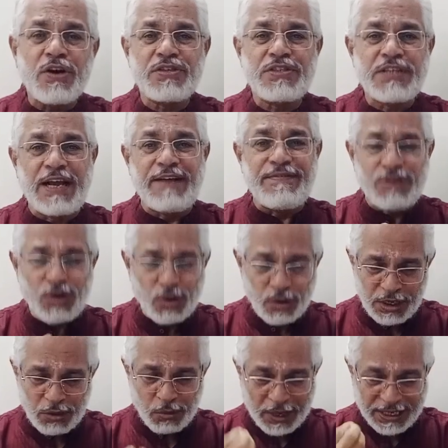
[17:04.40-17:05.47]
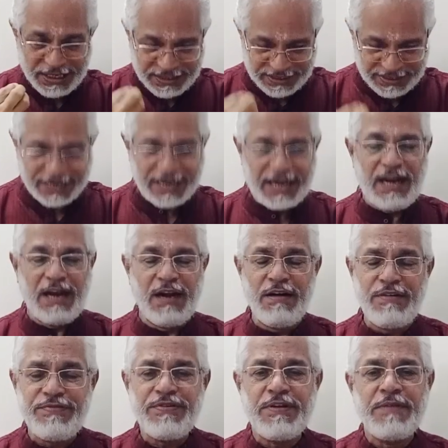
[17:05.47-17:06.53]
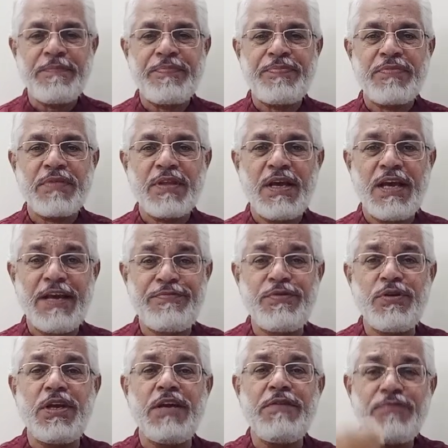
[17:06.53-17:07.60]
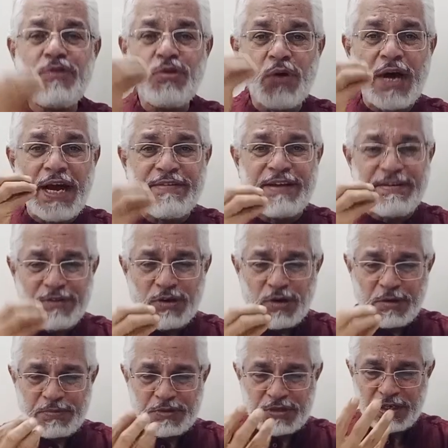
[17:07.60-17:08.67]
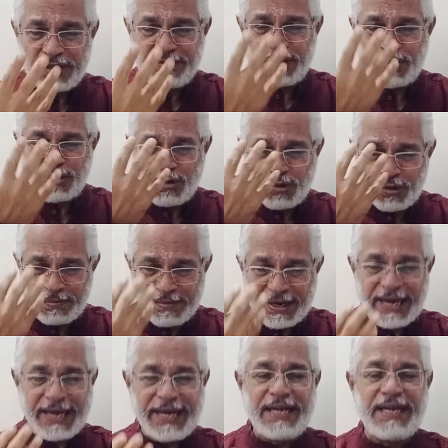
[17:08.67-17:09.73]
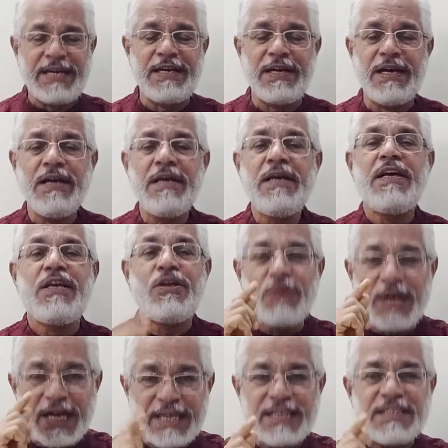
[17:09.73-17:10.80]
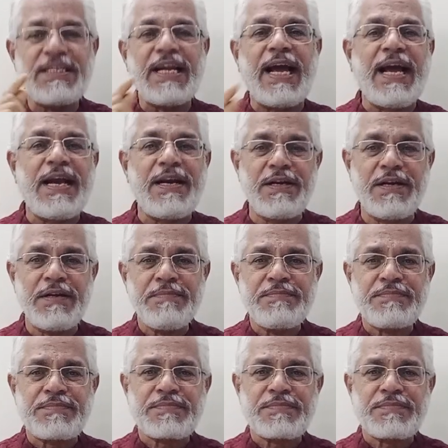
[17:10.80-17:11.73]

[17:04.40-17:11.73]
yourself, knowing oneself. If you have ever observed your own mind, you will understand